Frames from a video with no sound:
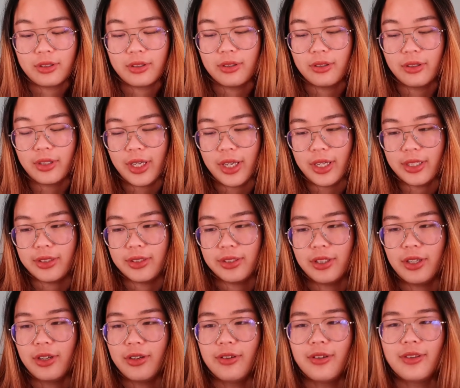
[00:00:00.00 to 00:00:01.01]
Okay,
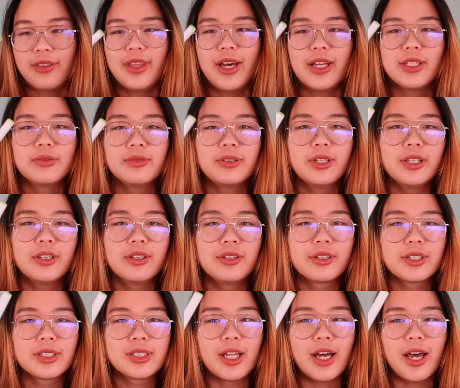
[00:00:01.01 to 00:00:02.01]
so that's what it
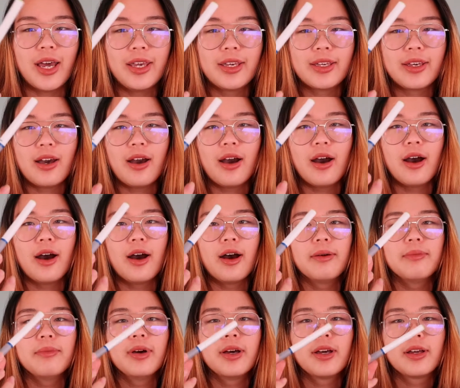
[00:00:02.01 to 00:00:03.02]
looks like.
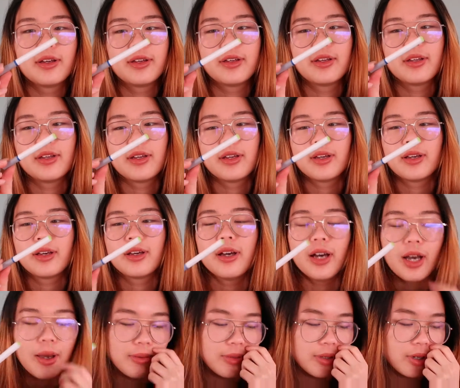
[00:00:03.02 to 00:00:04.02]
I'm
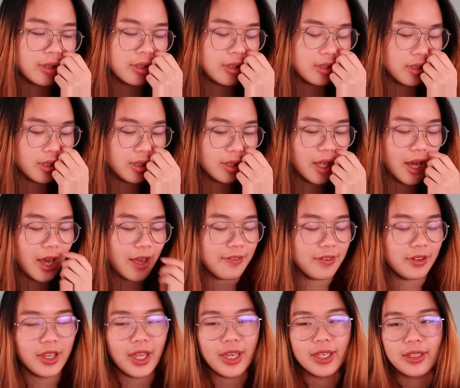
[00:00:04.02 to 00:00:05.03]
not gonna lie, I
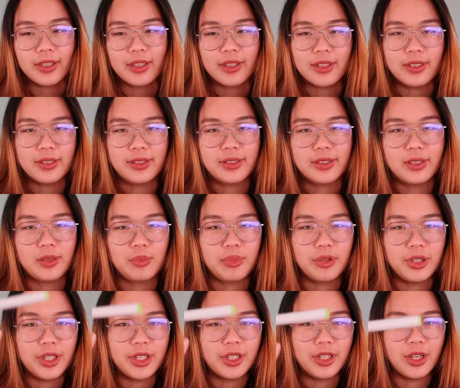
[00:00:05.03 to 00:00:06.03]
feel like this is a
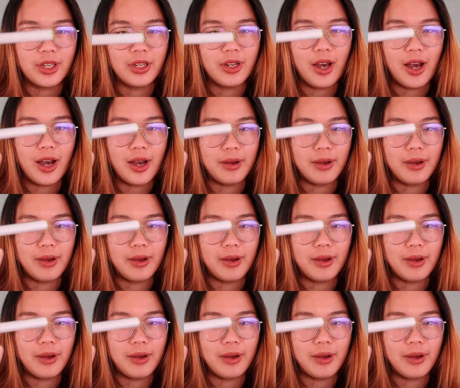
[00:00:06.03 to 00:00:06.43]
pretty good